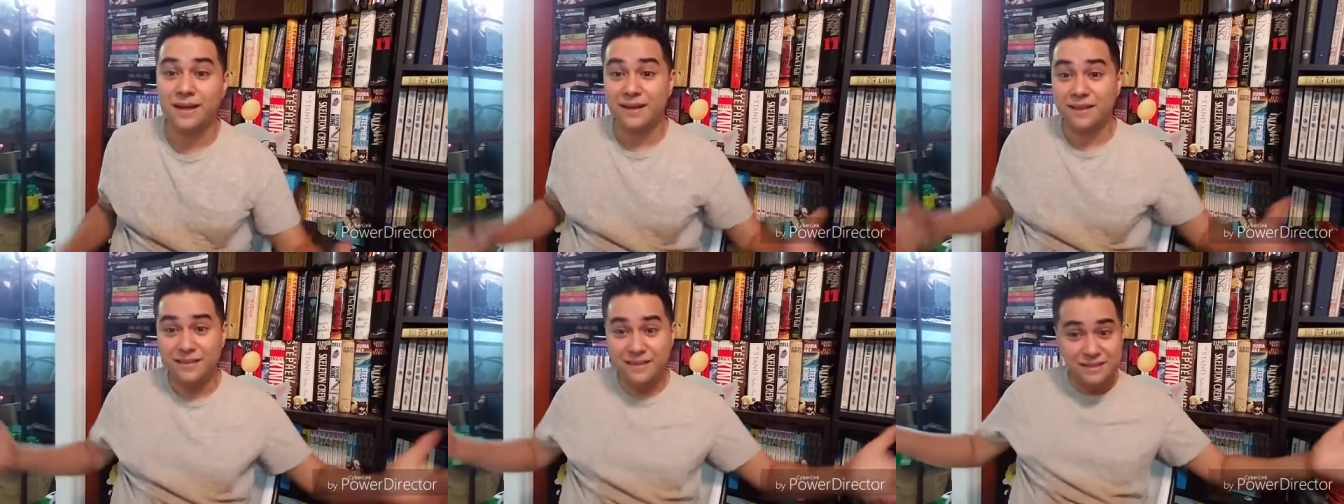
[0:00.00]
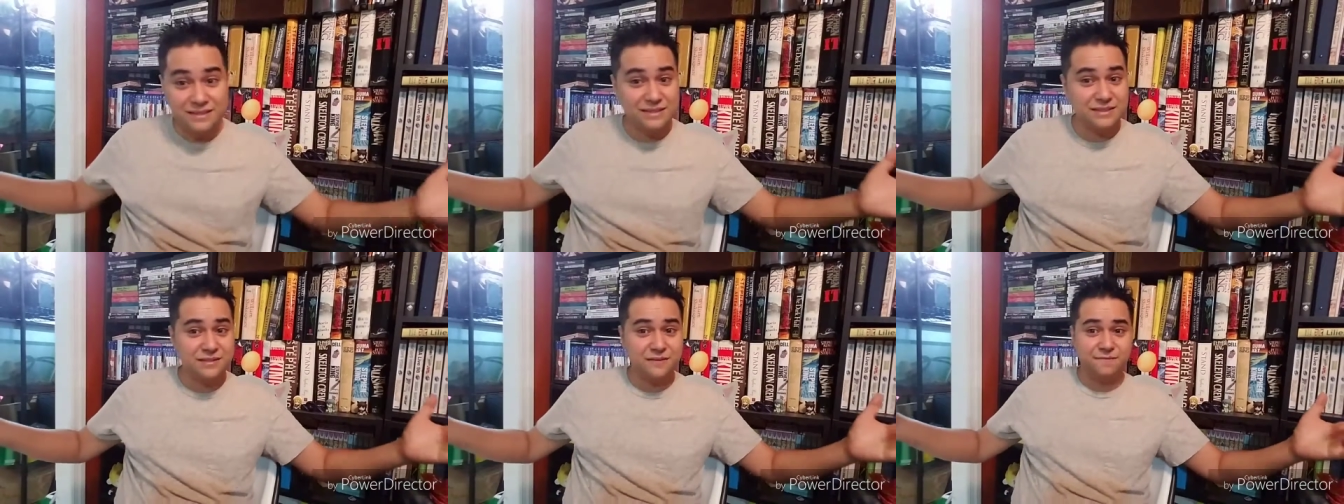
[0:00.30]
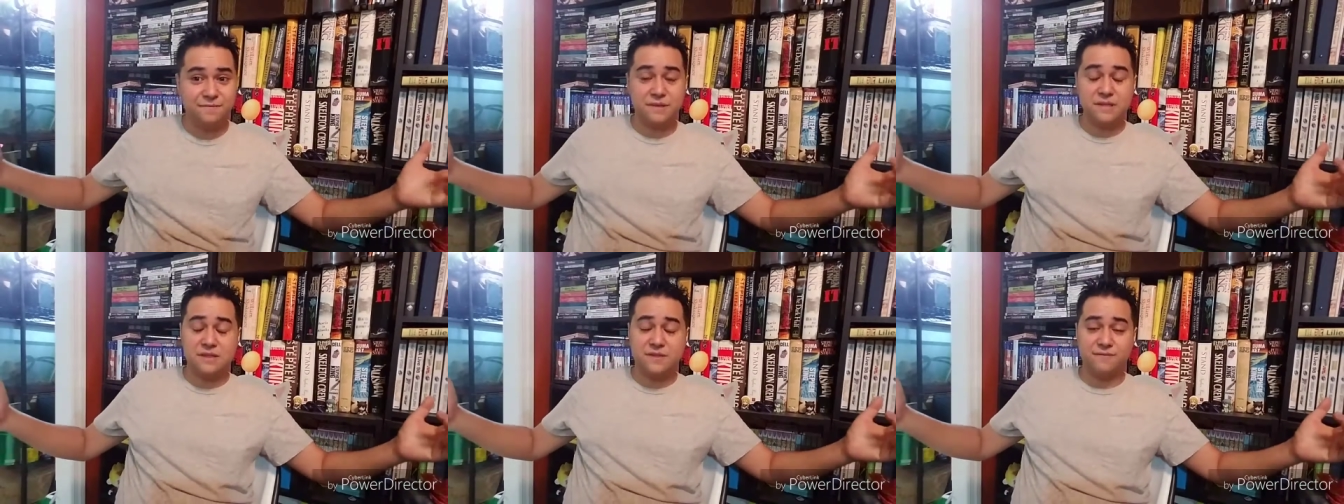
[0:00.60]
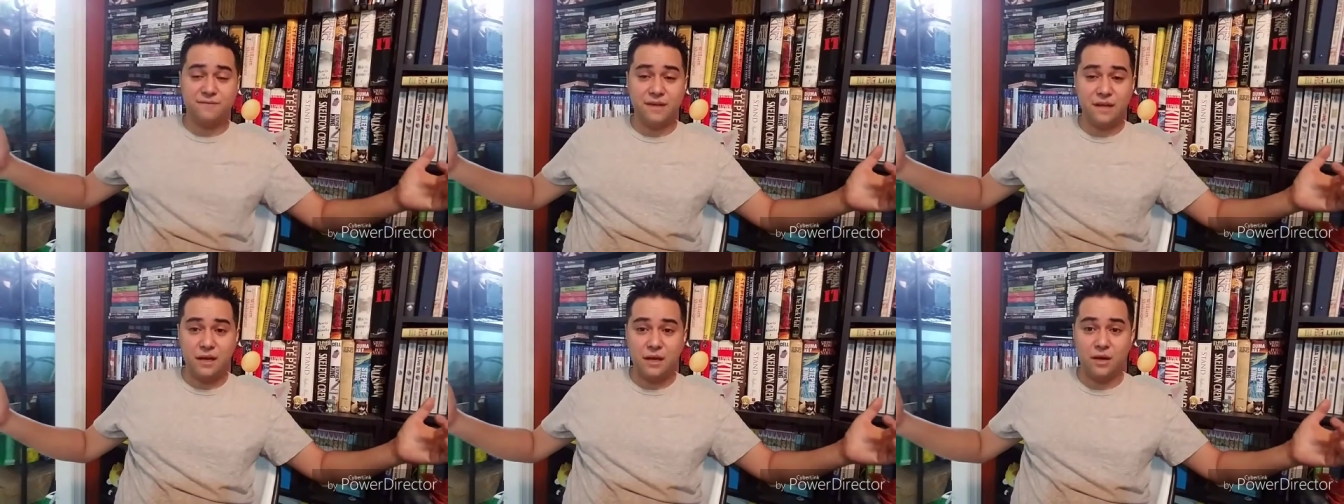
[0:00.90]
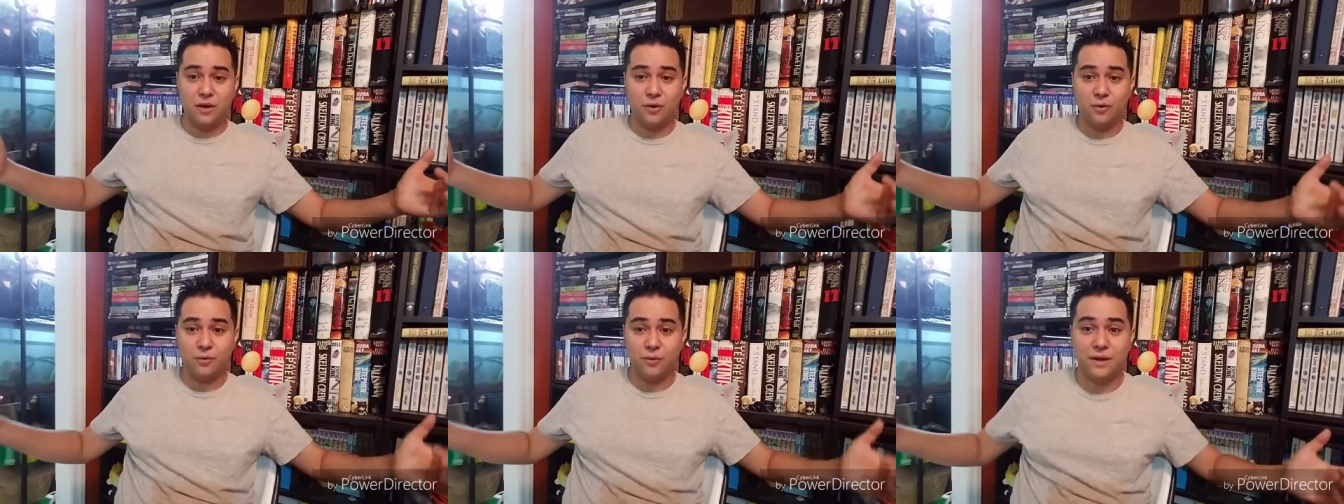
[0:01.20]
this is the fifth
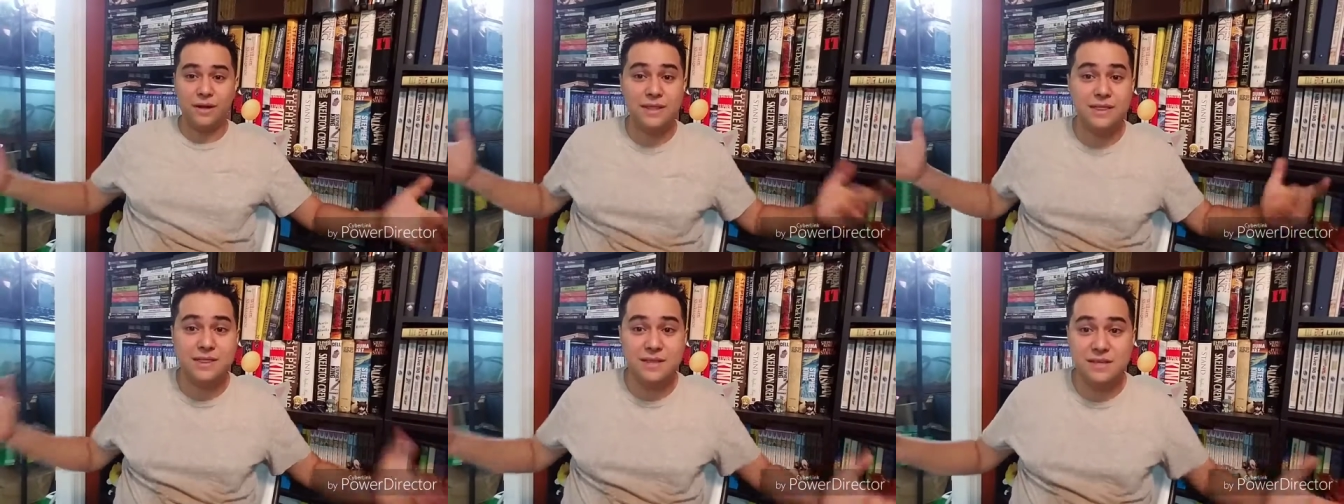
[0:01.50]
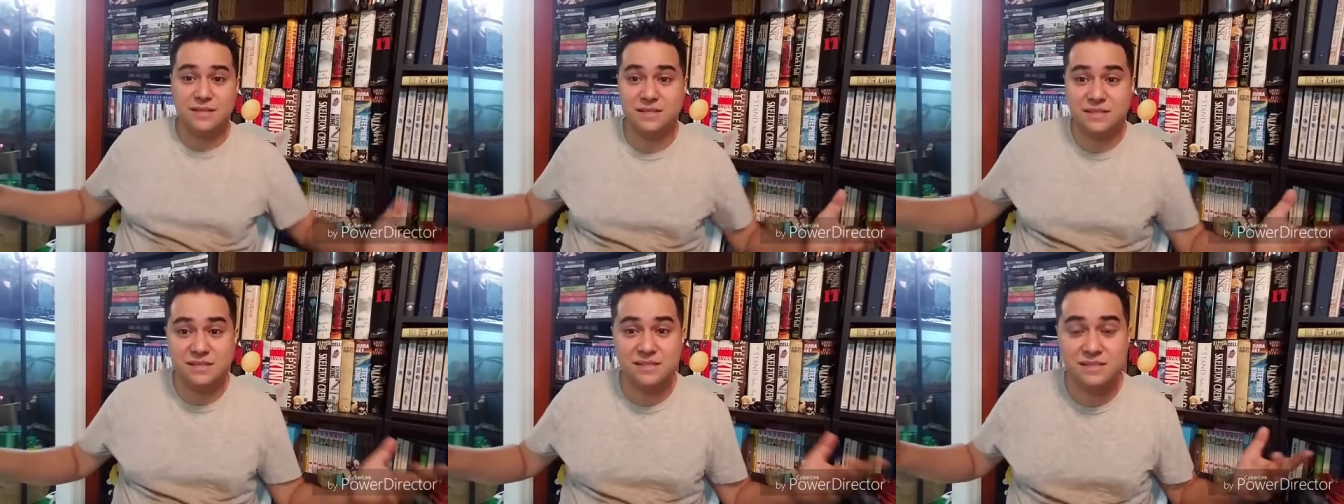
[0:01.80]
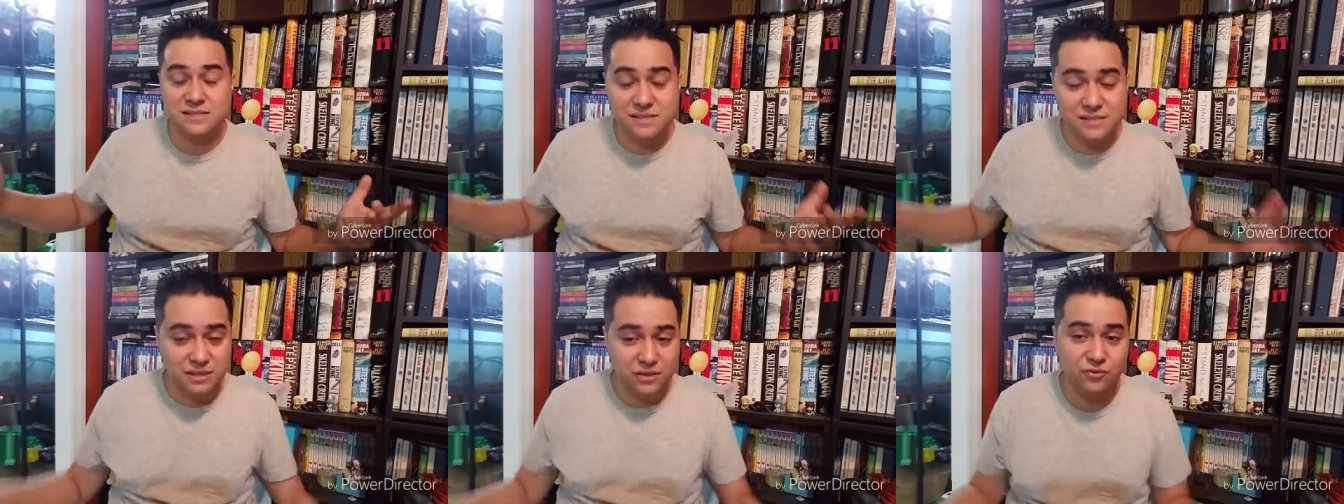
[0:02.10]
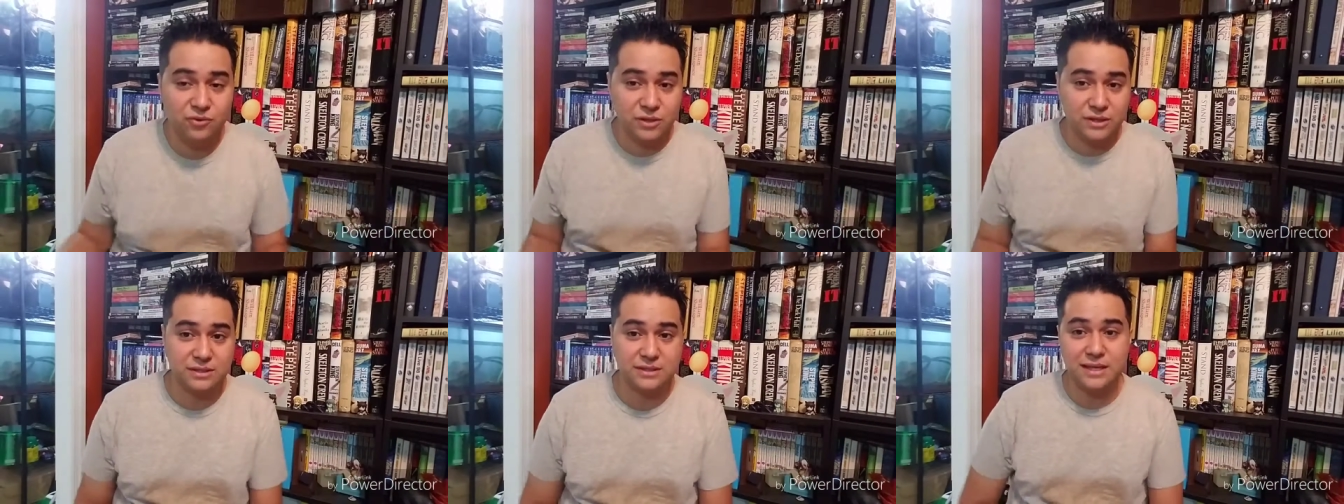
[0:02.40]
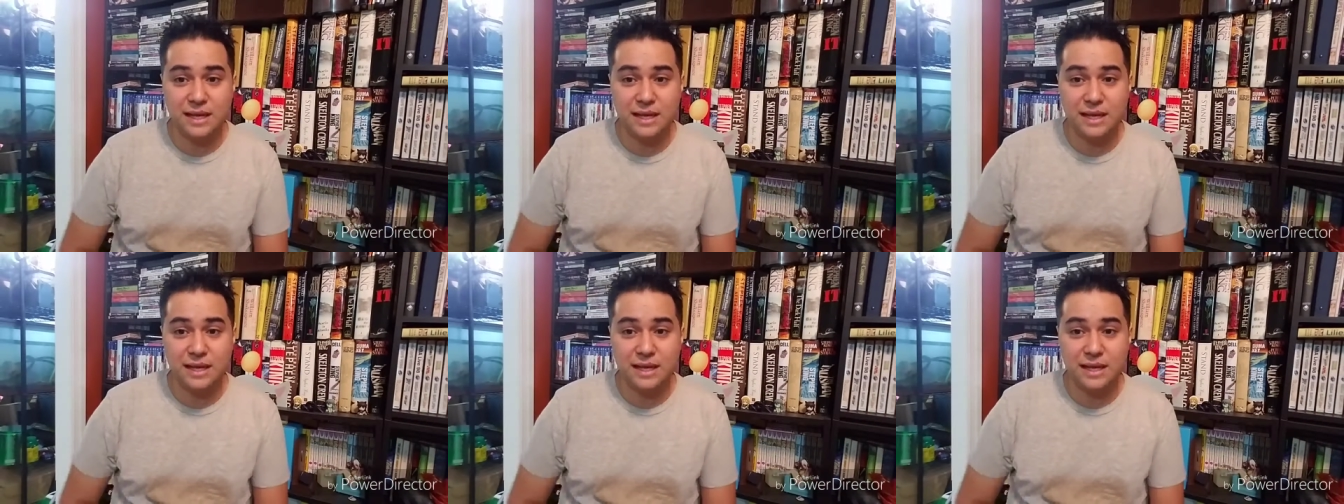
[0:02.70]
video in this series,